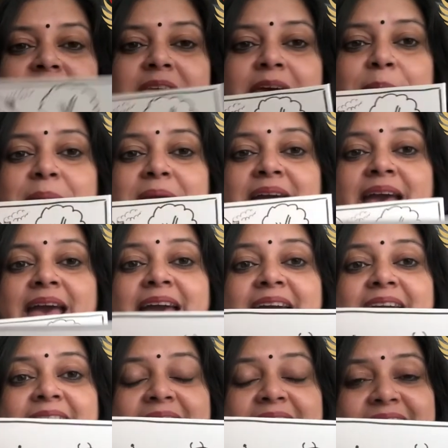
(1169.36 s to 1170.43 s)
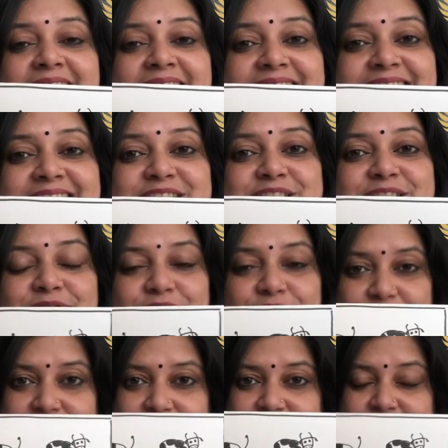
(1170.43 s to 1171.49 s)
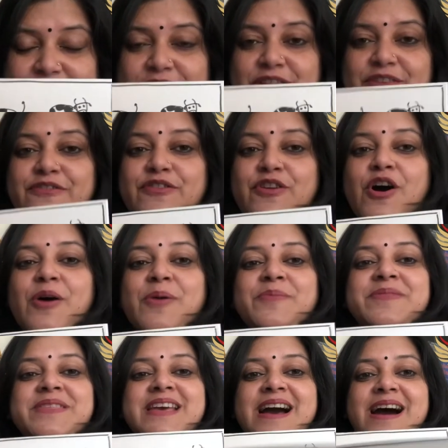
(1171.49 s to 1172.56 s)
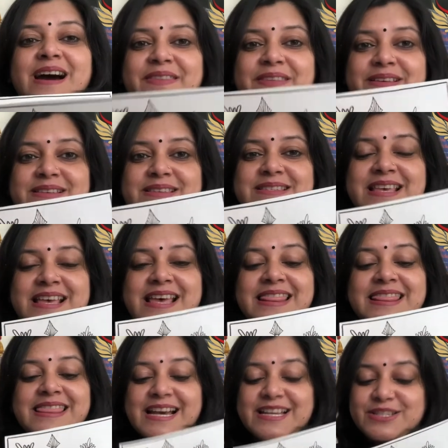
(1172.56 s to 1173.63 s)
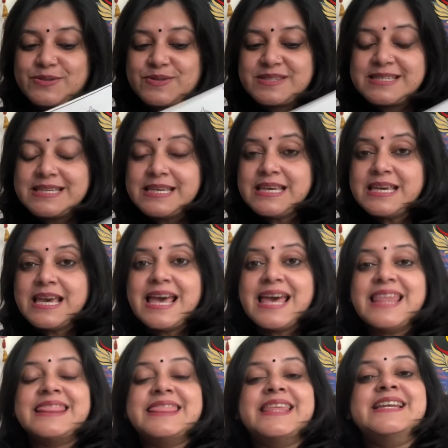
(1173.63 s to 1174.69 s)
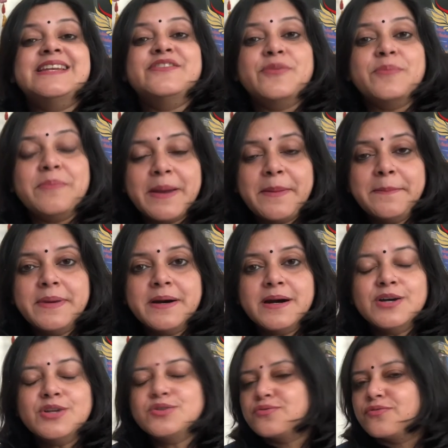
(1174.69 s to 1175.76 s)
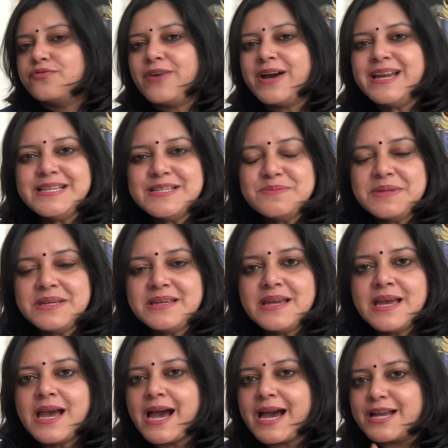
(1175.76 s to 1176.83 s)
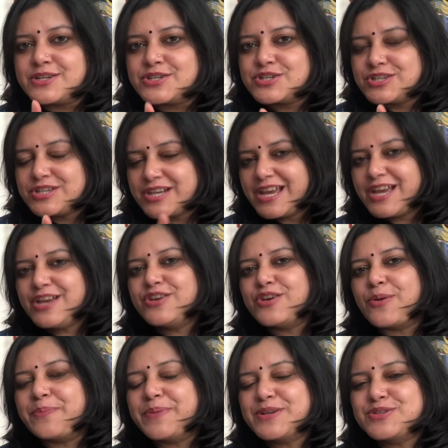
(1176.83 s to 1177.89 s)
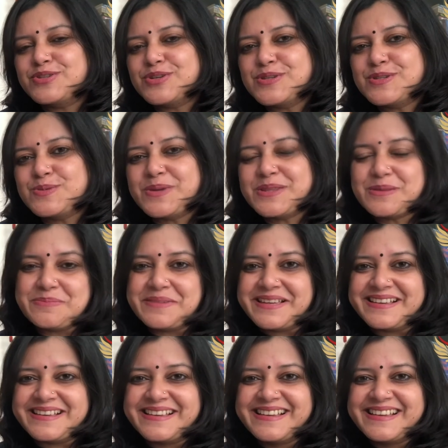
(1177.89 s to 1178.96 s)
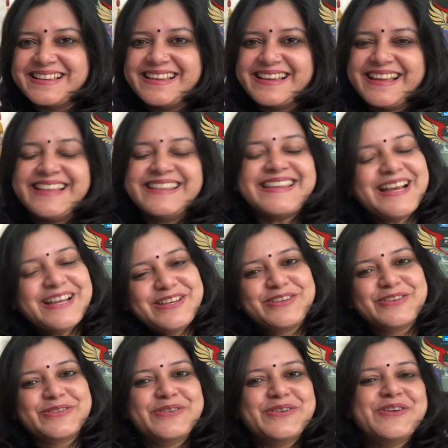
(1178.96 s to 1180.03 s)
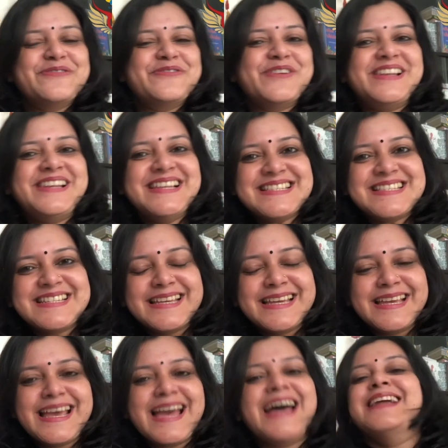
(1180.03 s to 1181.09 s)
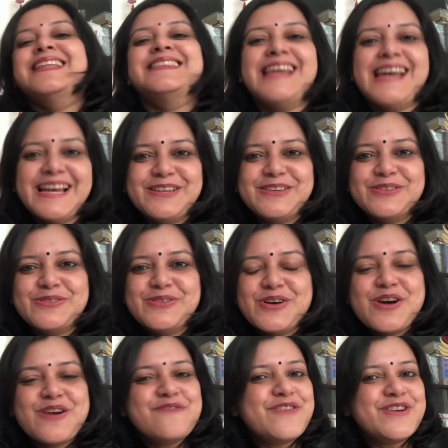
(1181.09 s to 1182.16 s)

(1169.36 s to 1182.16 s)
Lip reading: them any different from the others that you see, then remember to find me and share your pictures with me. Thank you for listening and thank you for